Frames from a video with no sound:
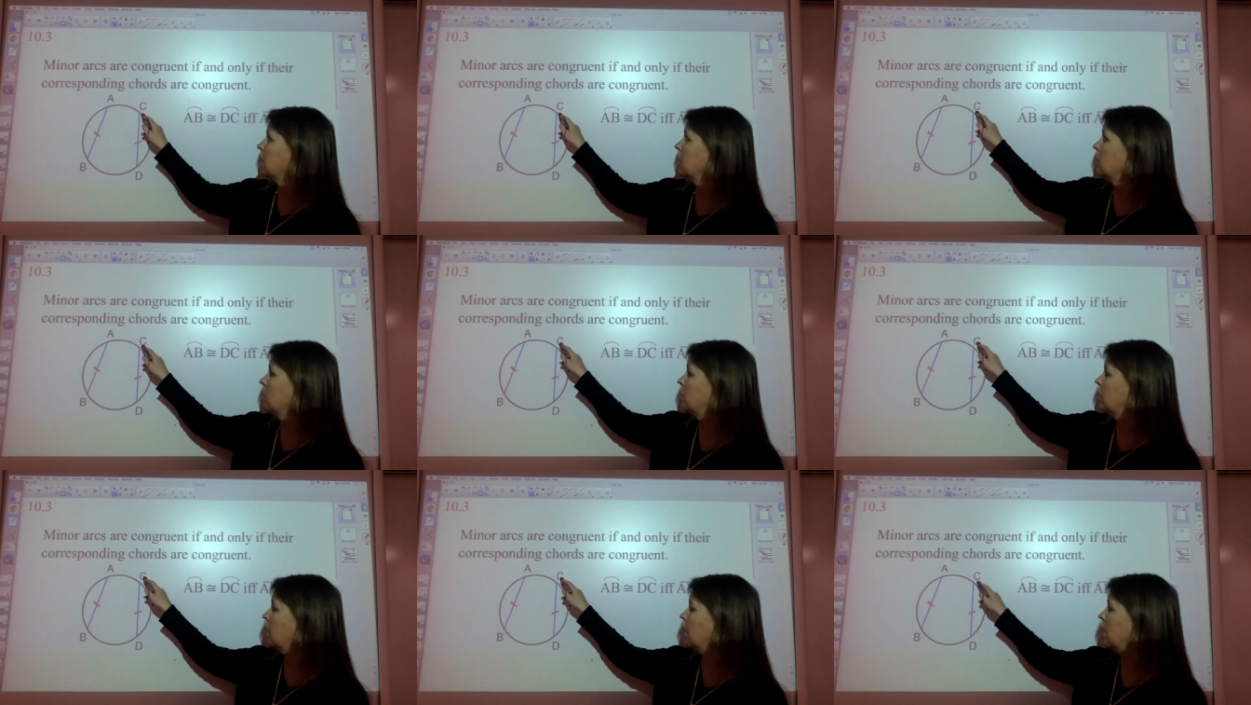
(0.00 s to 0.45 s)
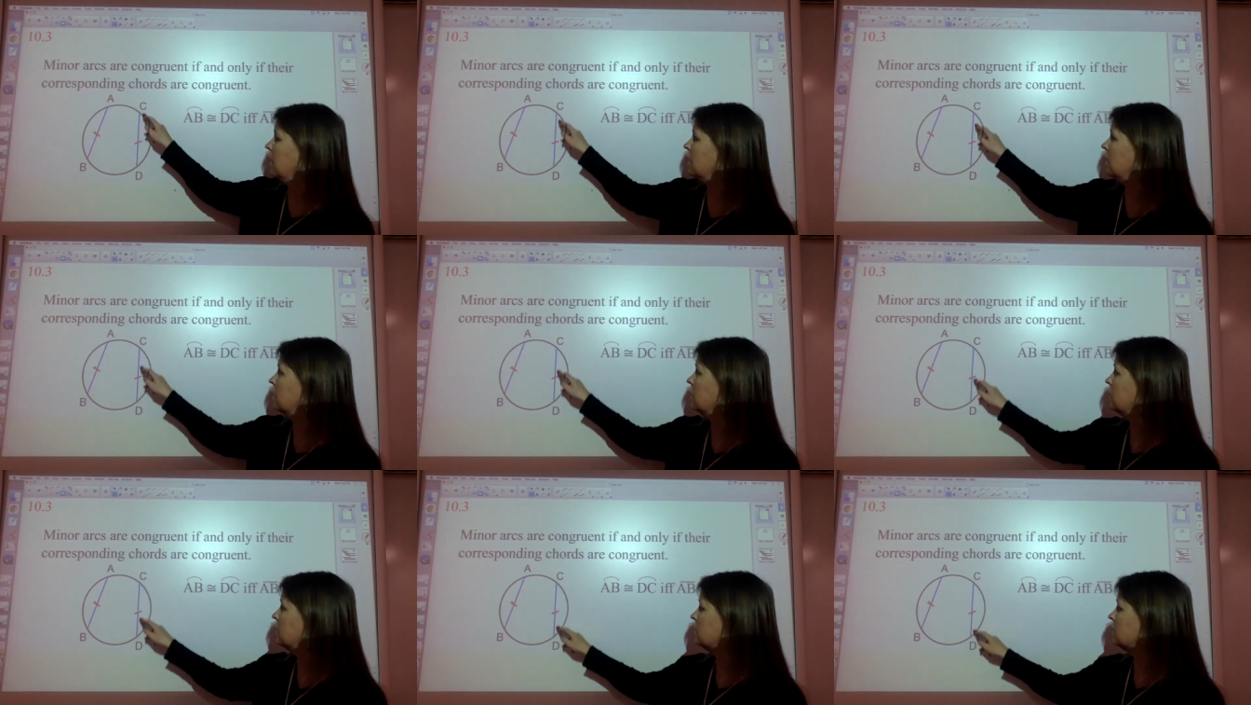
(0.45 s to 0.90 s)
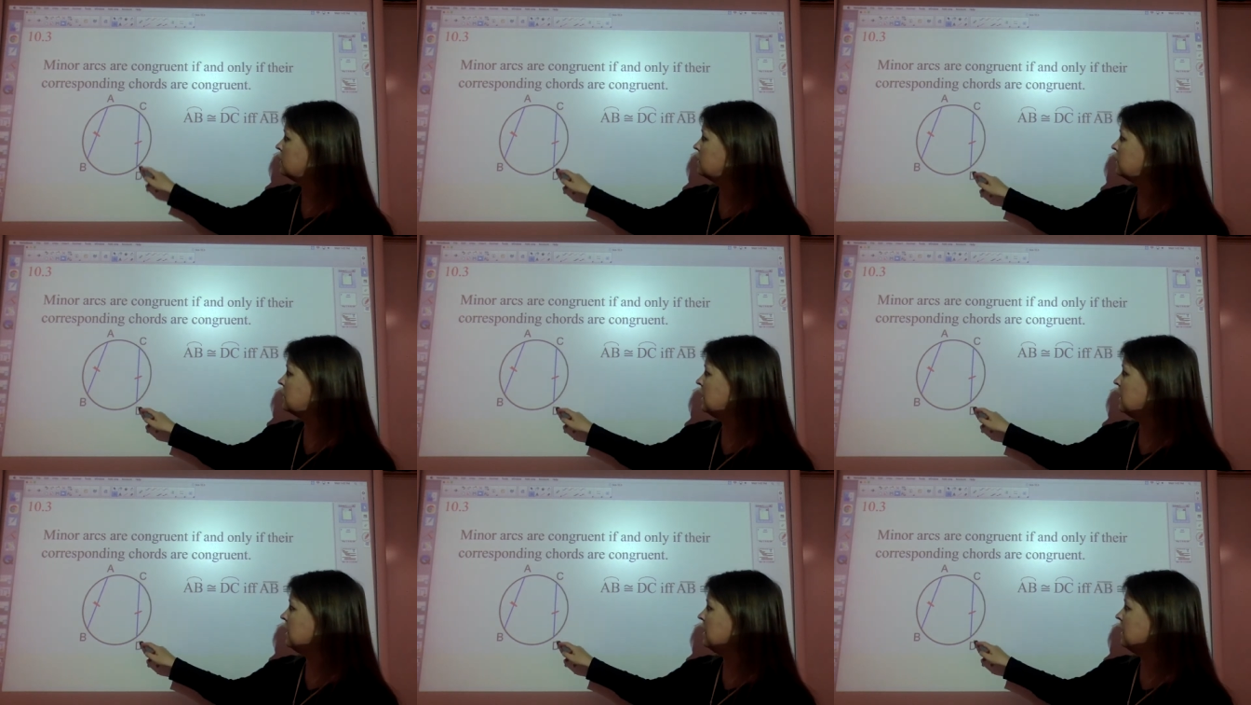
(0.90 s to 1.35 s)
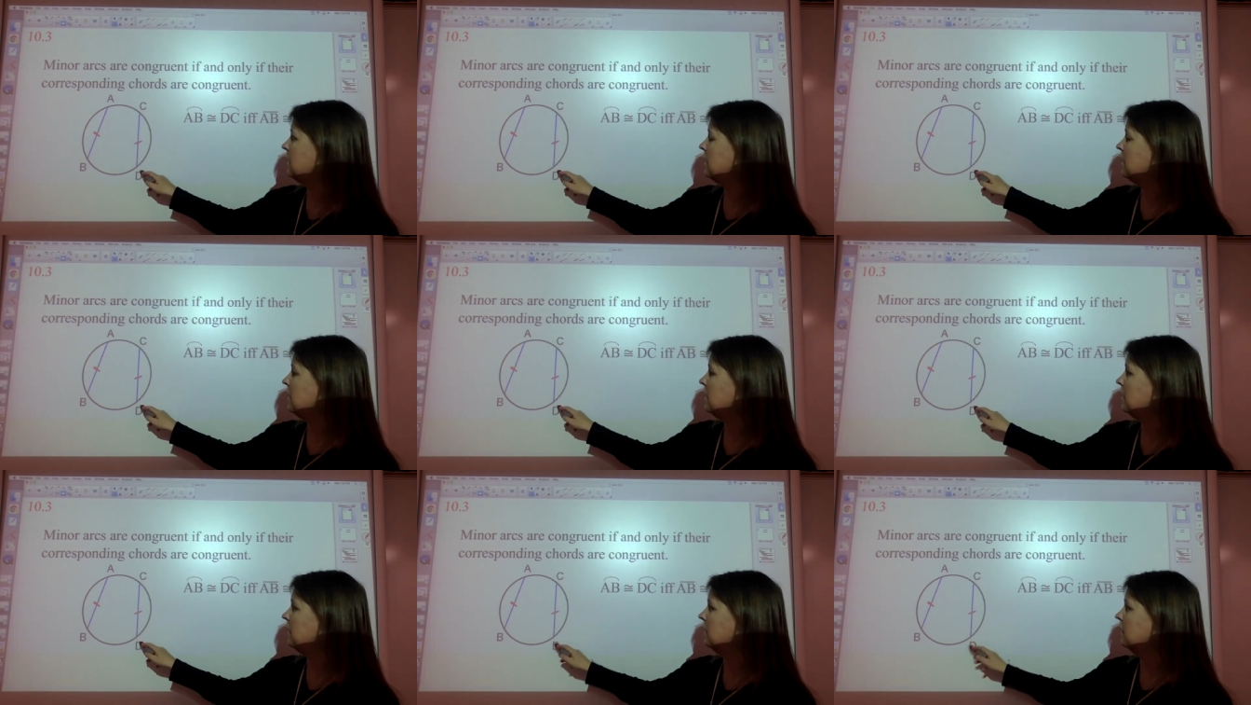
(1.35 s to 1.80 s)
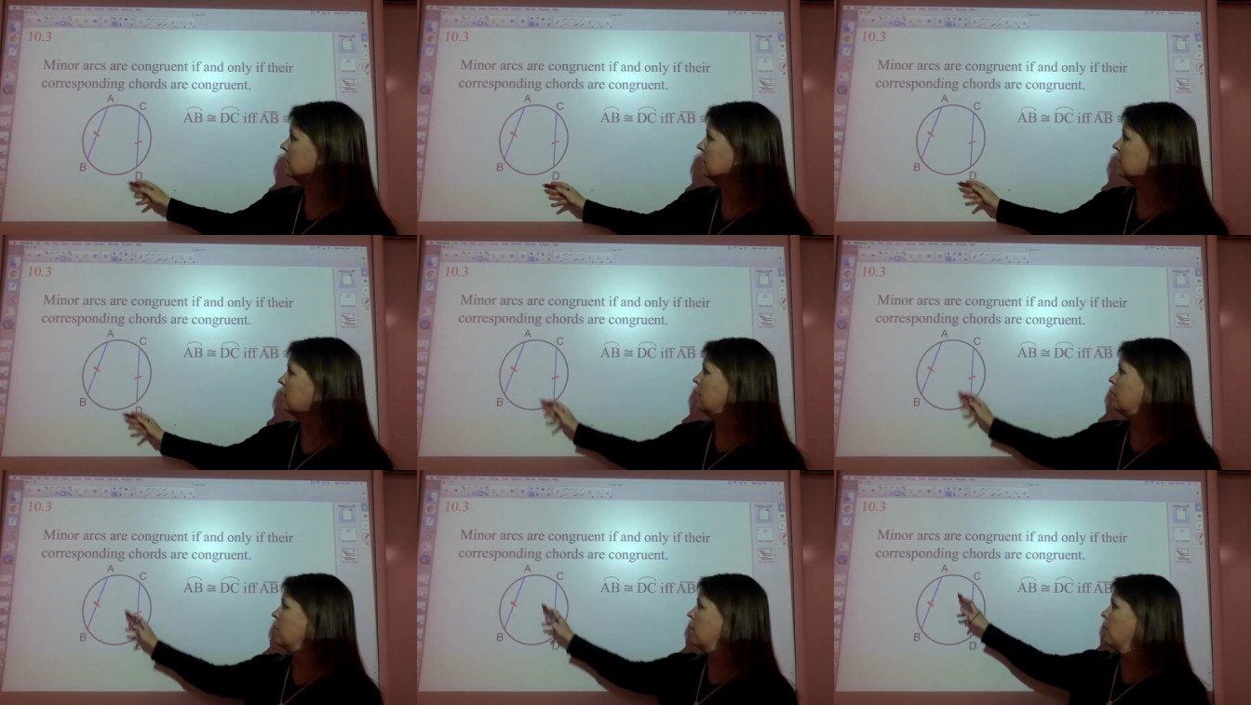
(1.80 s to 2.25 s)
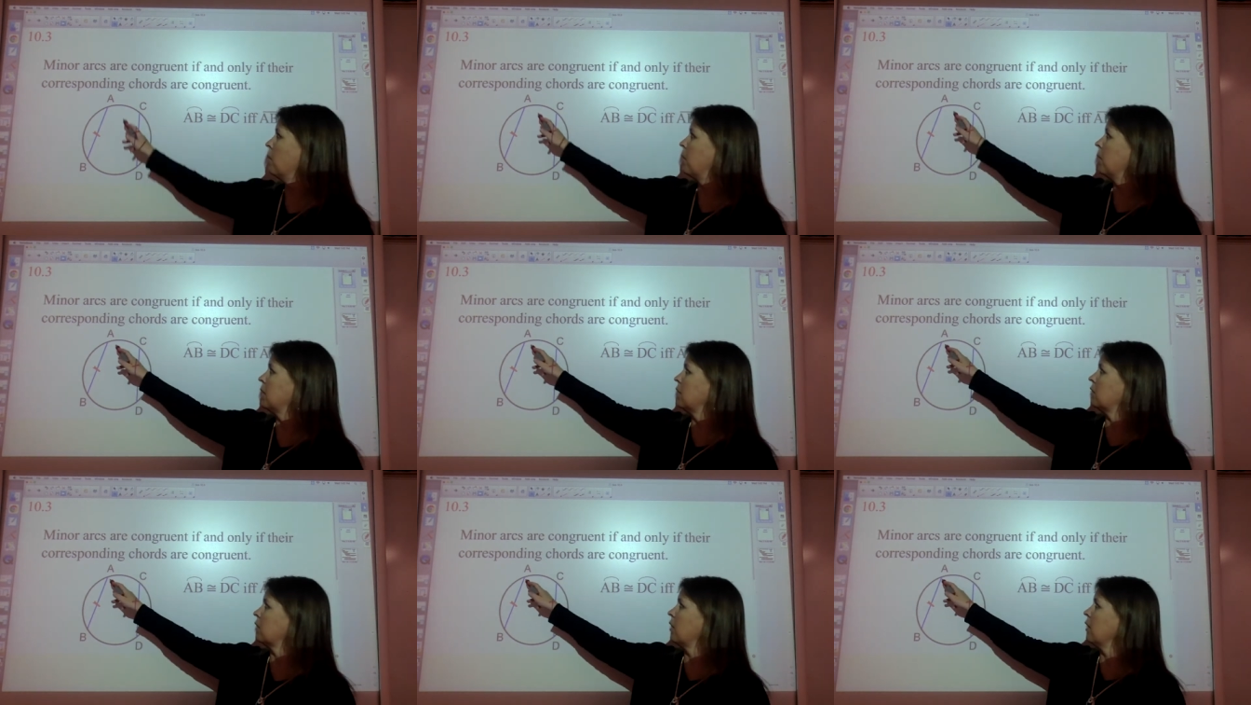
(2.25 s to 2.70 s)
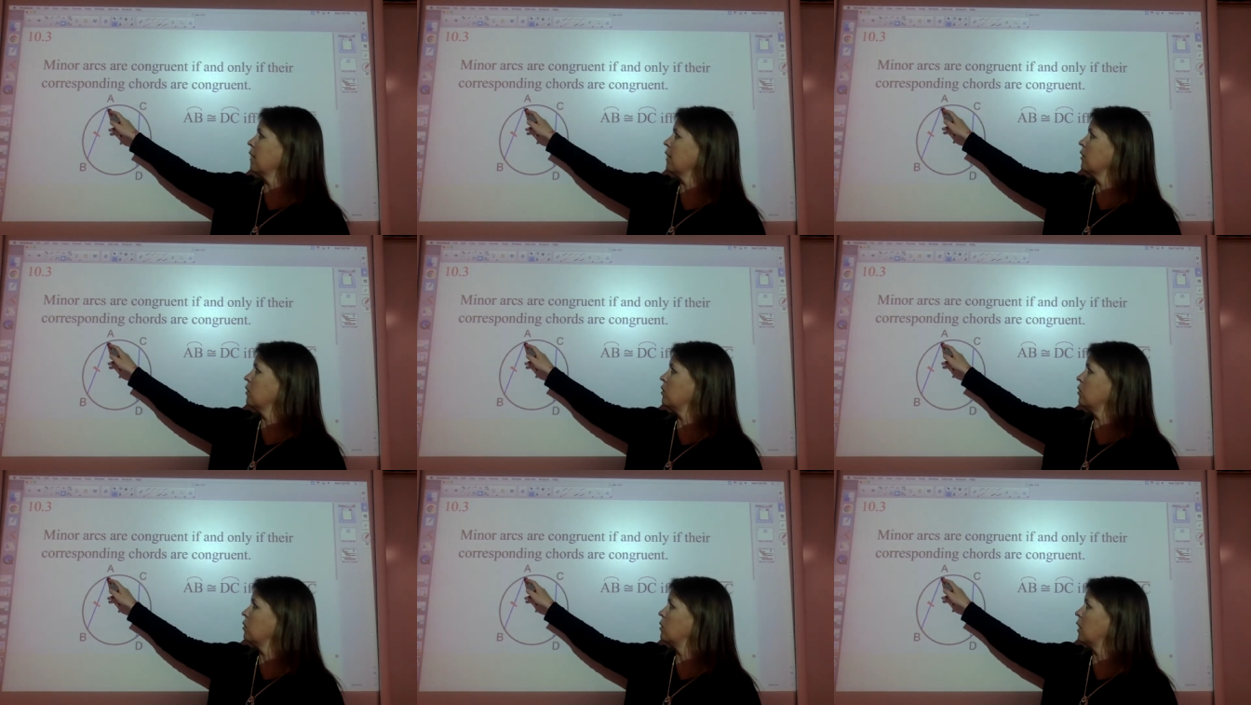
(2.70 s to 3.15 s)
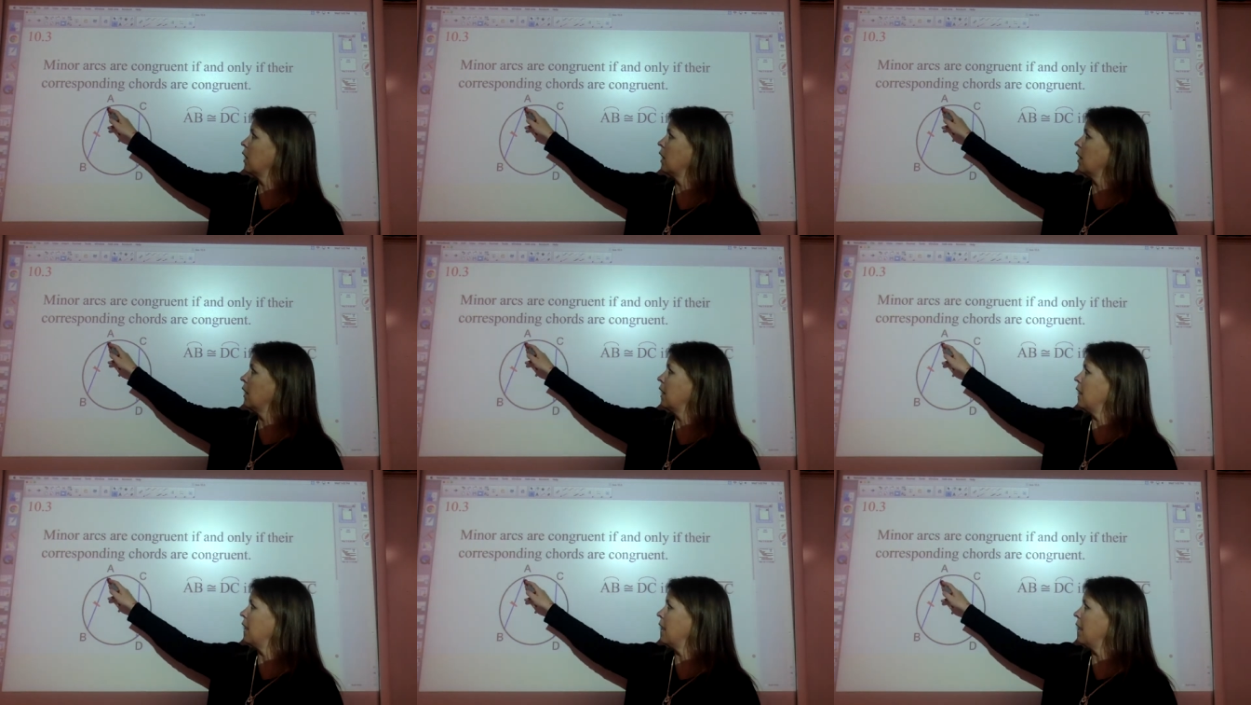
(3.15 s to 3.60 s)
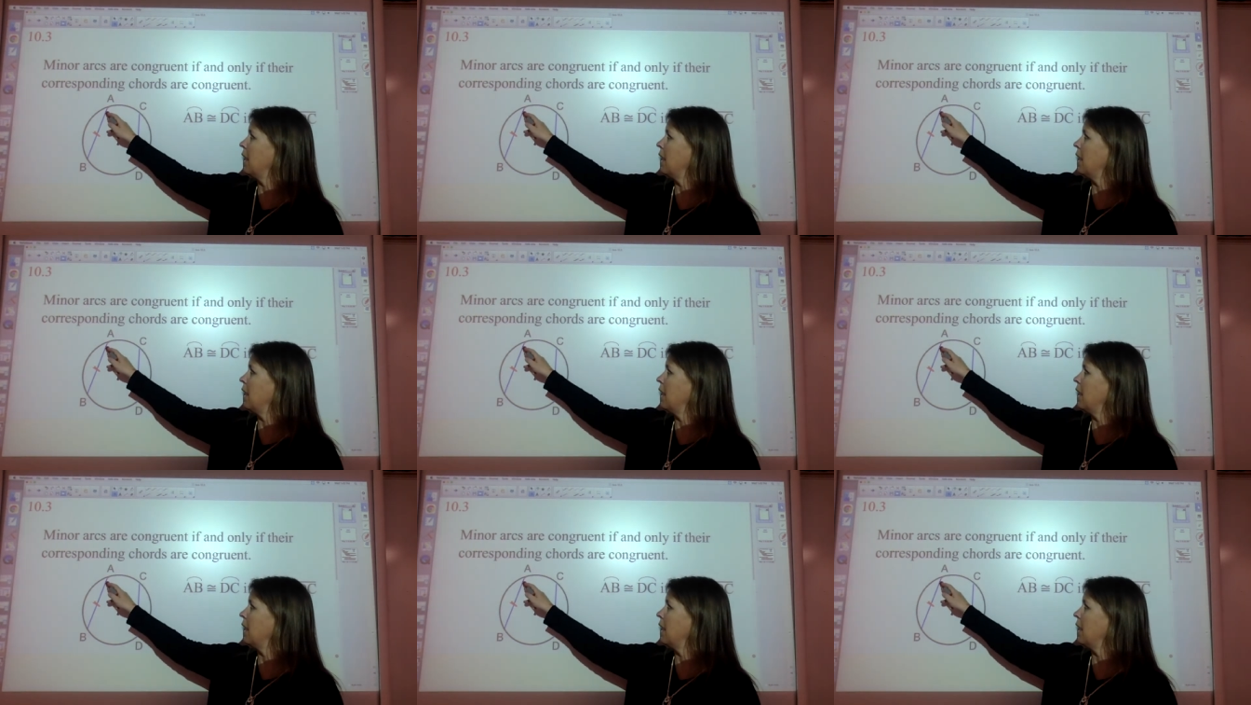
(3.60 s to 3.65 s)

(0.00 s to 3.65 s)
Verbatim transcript: you cut CD, but as long as you cut